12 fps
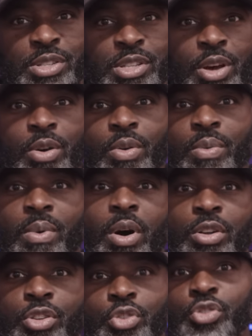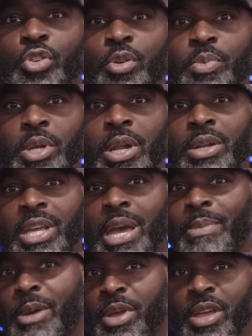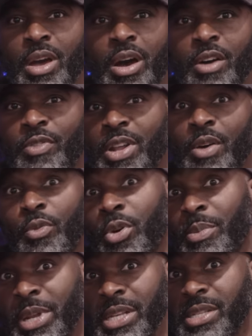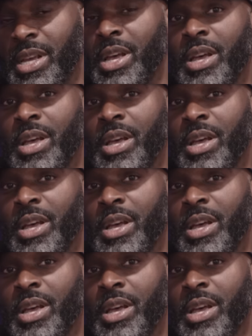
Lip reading: So on YouTube, you'll only get maybe half an hour, 40 minutes.